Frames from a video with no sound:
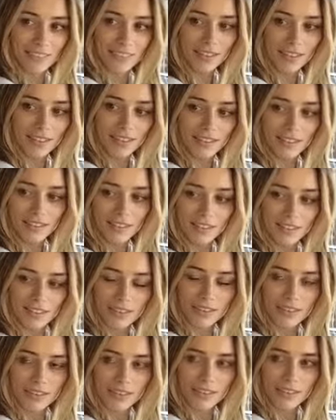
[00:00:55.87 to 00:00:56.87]

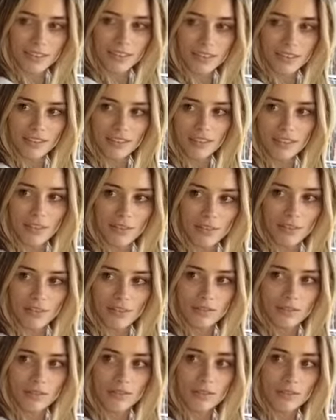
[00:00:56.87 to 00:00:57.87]

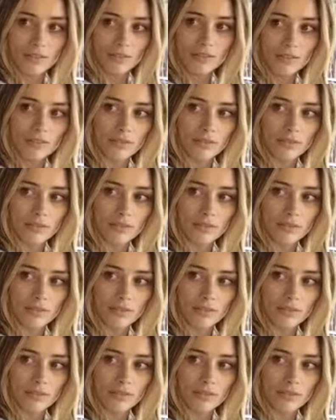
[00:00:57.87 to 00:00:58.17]
This person isn't speaking.